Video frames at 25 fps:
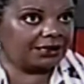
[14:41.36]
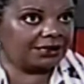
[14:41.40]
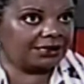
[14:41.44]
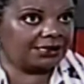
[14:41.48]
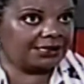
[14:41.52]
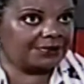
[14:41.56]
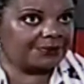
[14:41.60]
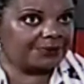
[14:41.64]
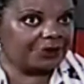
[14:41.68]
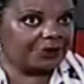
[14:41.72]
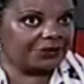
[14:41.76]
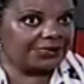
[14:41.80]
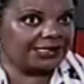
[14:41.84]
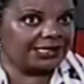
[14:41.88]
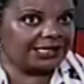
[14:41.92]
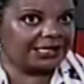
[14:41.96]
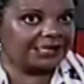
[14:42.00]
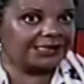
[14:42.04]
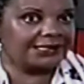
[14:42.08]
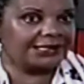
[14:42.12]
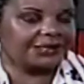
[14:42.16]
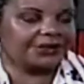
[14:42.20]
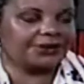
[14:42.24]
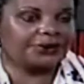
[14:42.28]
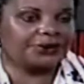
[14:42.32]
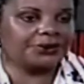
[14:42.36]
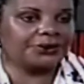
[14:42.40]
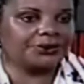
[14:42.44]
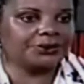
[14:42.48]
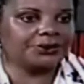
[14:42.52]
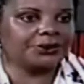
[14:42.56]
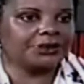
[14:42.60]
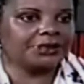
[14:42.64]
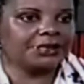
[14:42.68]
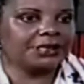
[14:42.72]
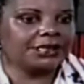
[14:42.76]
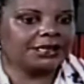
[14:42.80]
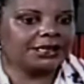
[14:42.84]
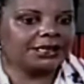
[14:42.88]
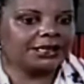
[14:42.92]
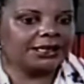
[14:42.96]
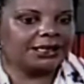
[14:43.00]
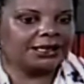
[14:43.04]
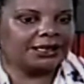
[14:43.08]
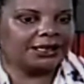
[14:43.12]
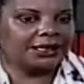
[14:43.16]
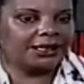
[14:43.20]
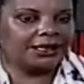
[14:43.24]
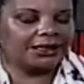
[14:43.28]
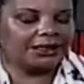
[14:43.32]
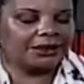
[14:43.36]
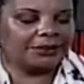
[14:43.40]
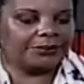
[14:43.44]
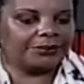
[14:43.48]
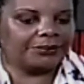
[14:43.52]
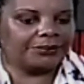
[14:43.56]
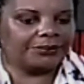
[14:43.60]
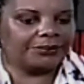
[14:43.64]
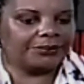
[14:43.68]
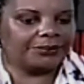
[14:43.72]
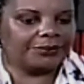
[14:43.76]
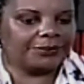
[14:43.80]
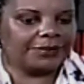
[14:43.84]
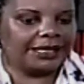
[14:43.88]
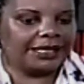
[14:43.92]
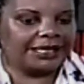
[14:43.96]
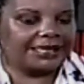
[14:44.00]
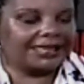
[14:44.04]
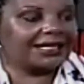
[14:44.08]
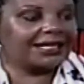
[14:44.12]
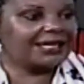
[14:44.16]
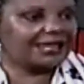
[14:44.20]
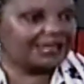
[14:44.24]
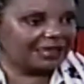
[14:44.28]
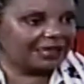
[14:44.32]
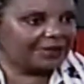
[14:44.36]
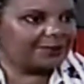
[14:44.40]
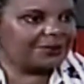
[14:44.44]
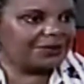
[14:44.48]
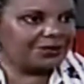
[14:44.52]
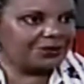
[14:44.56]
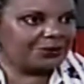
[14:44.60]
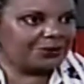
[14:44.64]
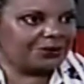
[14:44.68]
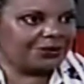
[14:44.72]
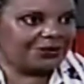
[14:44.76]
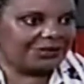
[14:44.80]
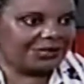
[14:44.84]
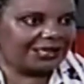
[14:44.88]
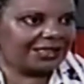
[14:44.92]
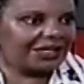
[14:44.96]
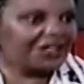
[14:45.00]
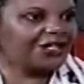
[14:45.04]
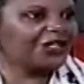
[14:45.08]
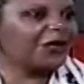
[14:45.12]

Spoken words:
did music in school, and I let him do music.